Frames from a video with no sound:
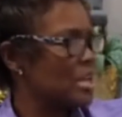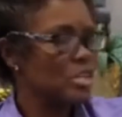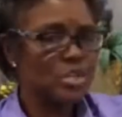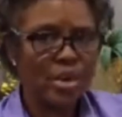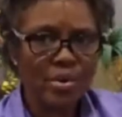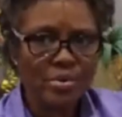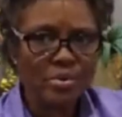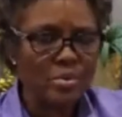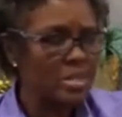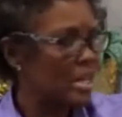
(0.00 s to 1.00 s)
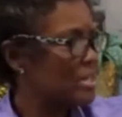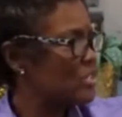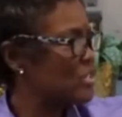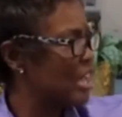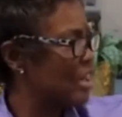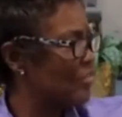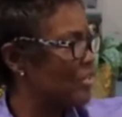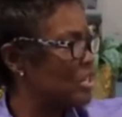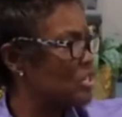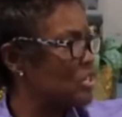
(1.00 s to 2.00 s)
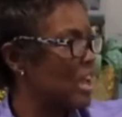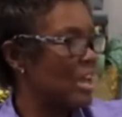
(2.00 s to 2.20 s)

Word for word: turtles, shellfish,